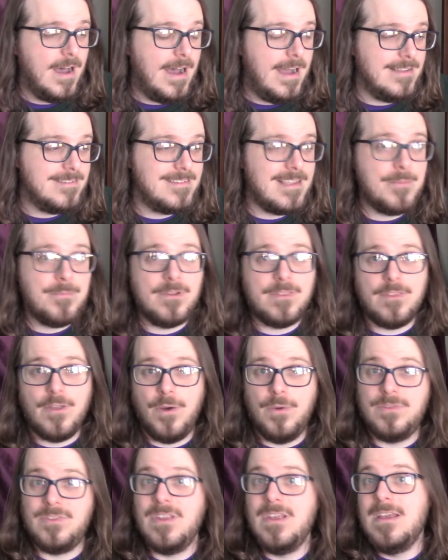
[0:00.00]
Same with
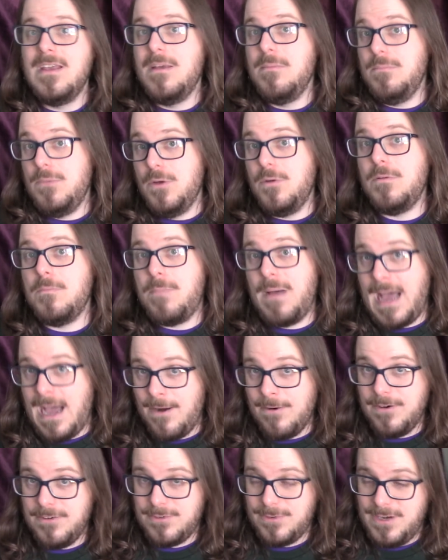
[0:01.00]
those mutant
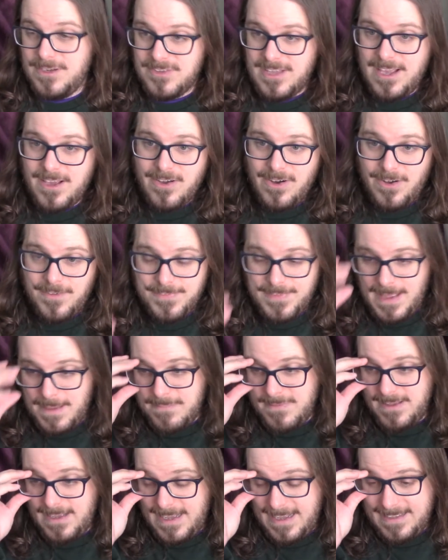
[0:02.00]
powers, or as I called
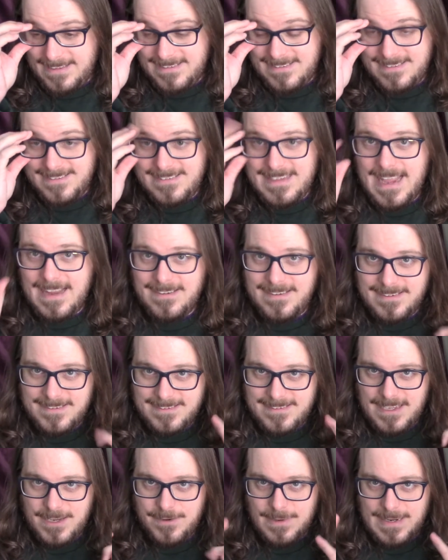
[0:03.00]
them, Santa's
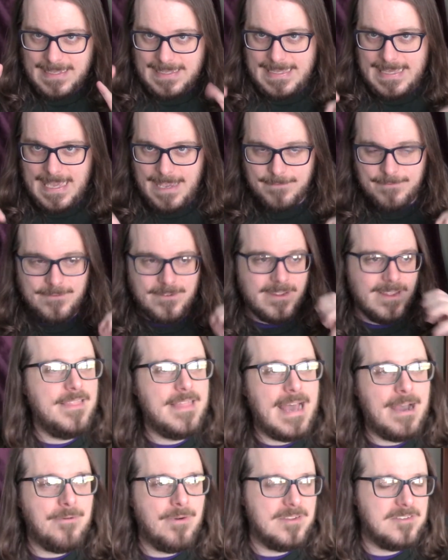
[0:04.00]
secret gift.
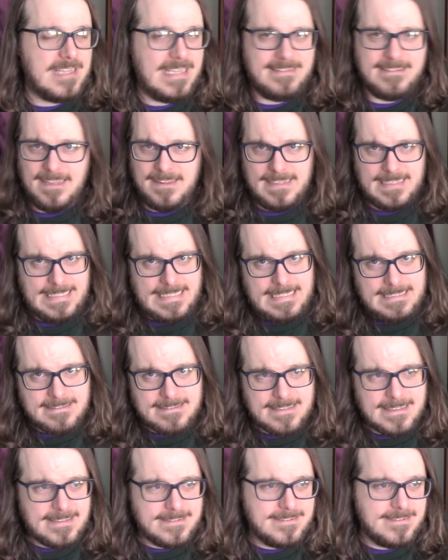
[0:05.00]
That was like
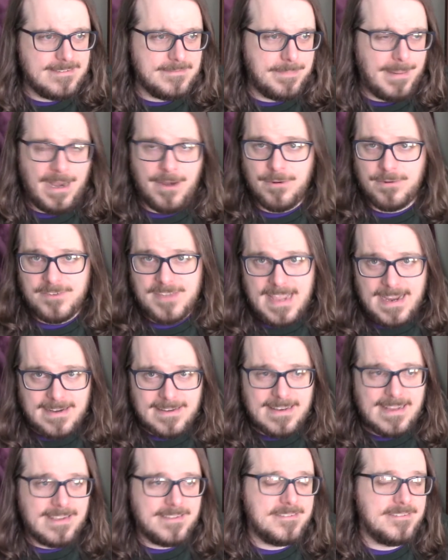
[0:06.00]
telekinesis, pyrotechnics,
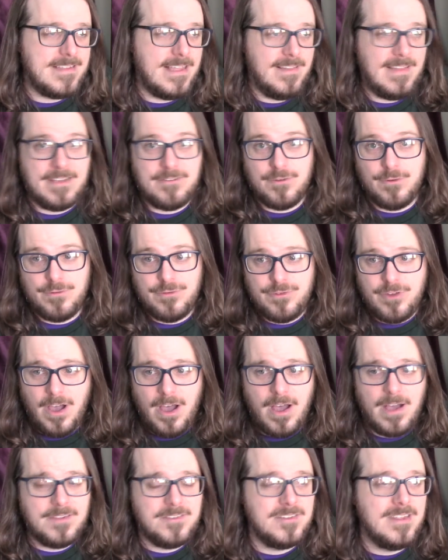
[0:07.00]

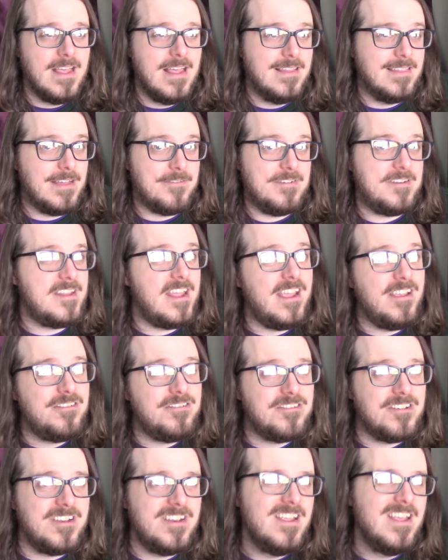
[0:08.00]
electroshocks,
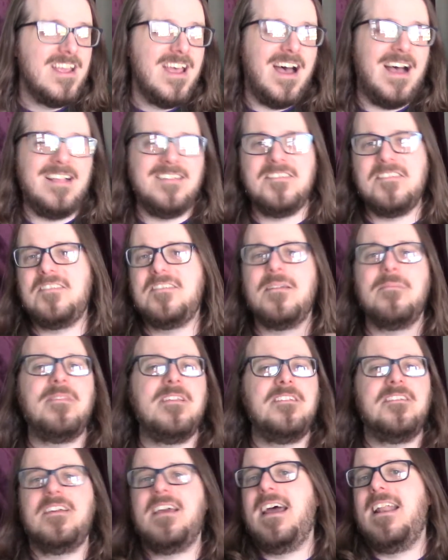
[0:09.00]
levitation, just
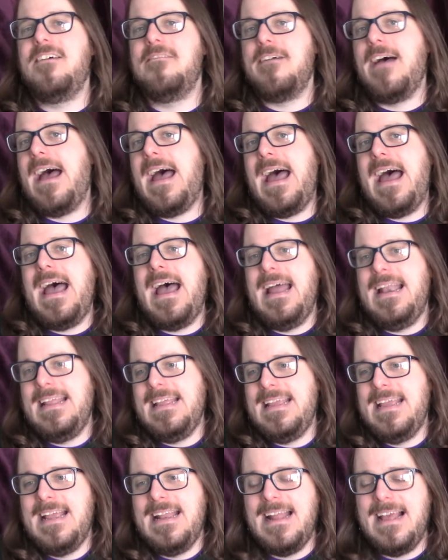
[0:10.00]
something to kind of add
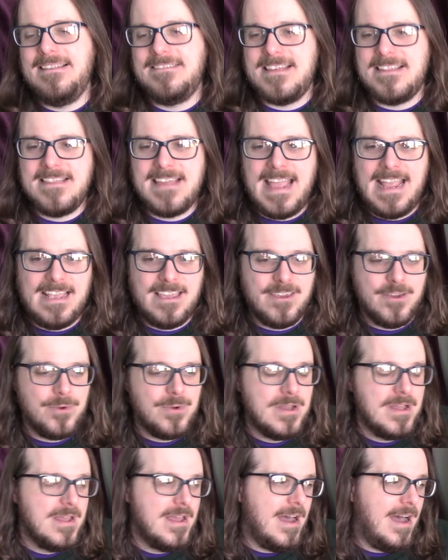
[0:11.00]
in as a thank you.
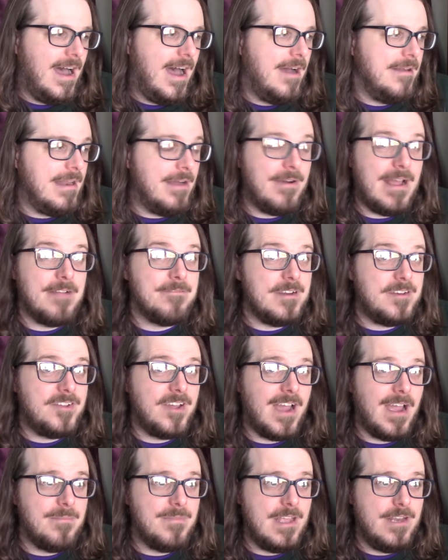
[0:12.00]
Now, every
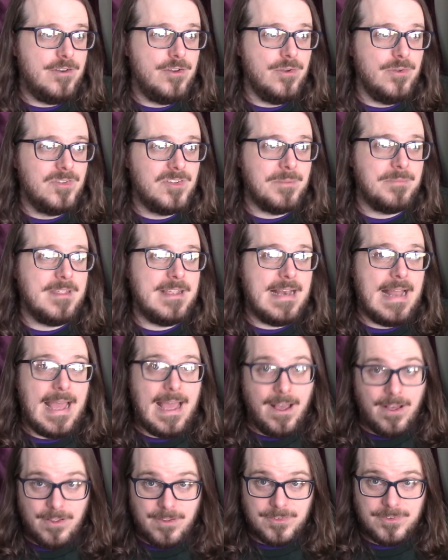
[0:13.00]
time they do something
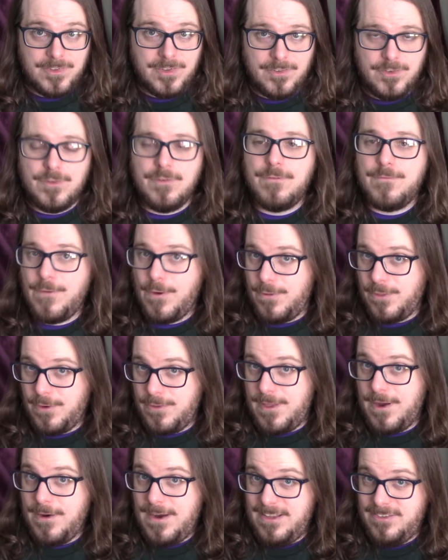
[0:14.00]
else to
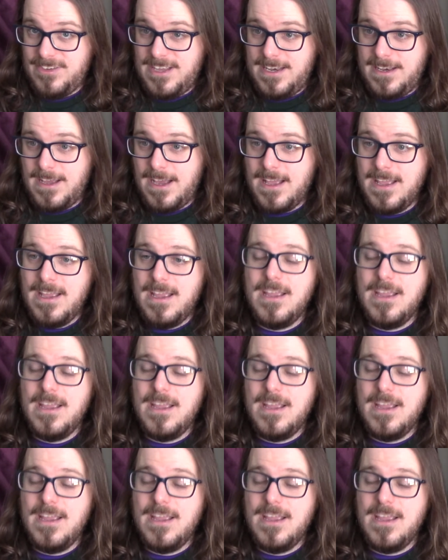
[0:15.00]
further their agenda,